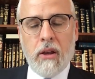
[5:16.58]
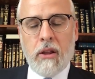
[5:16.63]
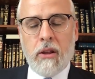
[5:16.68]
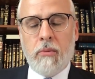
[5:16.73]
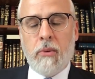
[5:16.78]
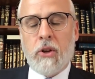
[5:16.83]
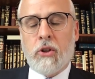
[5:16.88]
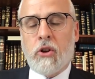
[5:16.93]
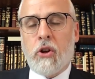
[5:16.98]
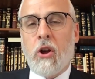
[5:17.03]

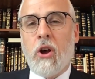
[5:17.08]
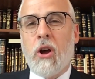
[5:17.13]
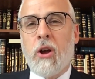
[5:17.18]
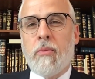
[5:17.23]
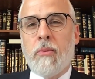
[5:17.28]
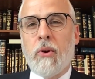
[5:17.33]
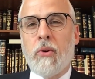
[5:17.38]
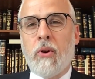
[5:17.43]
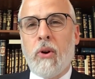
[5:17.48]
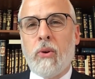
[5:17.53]
The Meshech
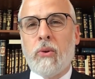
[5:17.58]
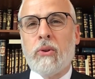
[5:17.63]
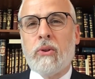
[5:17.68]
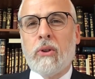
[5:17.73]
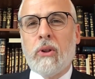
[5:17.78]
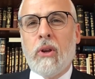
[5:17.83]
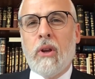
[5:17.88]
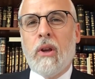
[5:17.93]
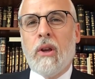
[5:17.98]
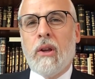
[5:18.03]
Chochma
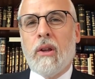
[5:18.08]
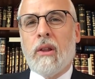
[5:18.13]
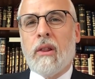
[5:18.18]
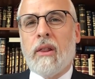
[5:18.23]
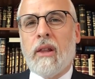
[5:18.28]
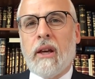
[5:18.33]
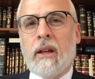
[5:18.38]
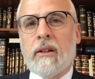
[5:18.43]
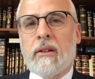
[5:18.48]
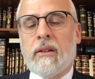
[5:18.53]
wrote
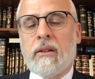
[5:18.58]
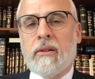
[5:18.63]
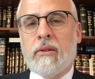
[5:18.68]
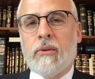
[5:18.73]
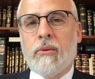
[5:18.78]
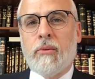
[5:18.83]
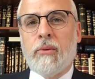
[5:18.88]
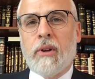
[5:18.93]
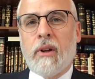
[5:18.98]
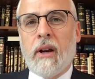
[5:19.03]
that
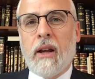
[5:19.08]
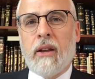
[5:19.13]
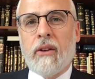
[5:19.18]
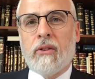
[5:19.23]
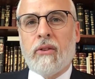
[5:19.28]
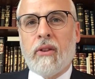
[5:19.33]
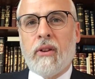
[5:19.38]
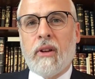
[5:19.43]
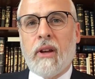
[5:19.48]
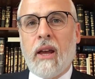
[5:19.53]

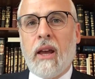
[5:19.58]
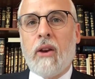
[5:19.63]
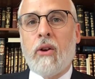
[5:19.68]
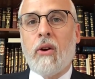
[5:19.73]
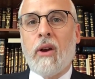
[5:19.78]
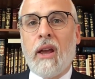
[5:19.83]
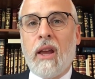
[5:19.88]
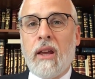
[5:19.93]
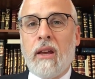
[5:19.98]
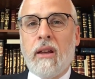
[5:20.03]
whereas the Chet
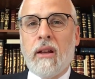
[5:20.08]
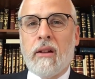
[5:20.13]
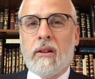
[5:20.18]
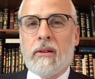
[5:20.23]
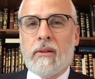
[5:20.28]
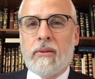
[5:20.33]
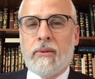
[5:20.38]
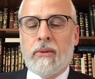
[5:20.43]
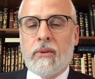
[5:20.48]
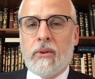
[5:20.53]

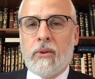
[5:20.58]
HaEgel,